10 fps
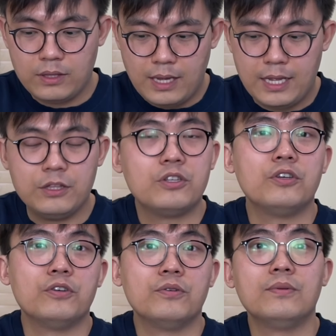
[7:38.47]

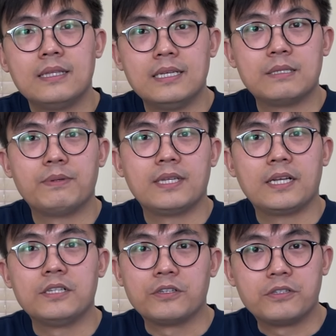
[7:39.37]
into this
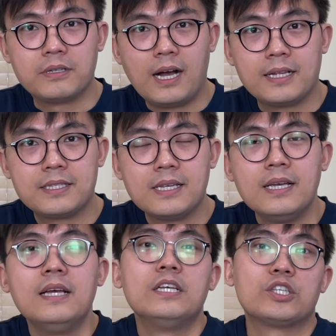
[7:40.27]
particular cocotte.
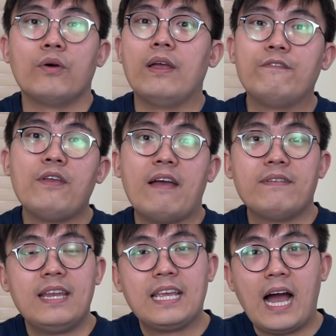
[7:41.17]
So if you have
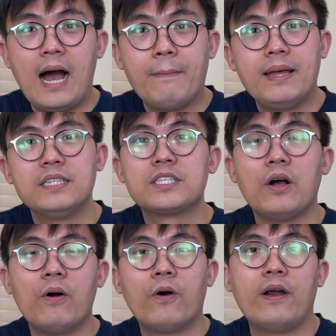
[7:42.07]
any comments
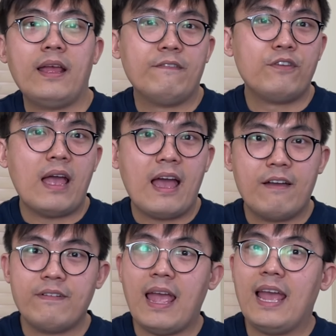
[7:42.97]
or if you
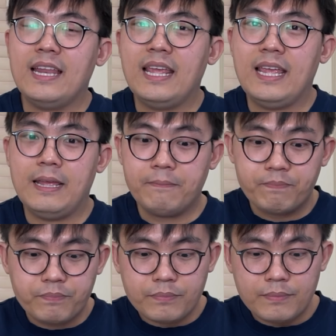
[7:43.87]
have any
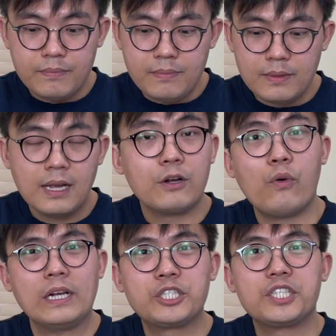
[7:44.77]

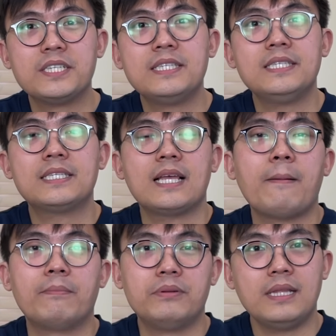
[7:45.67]
questions,
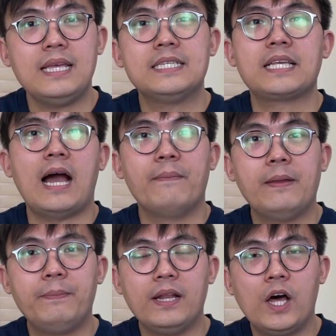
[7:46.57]
please
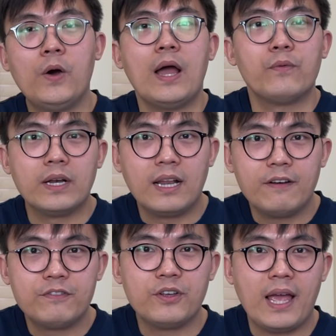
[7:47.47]
comment below. I would
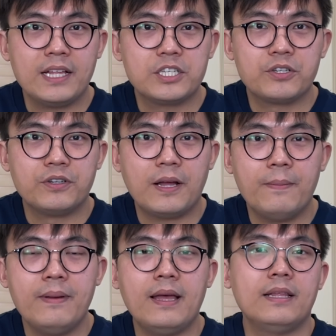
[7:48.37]
love to answer
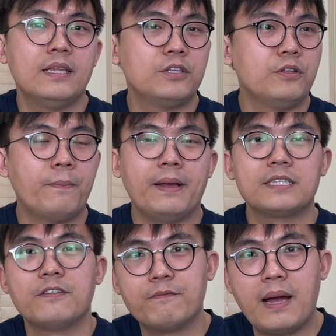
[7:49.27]
them to the
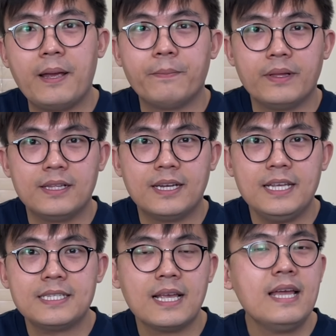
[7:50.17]
best of my abilities.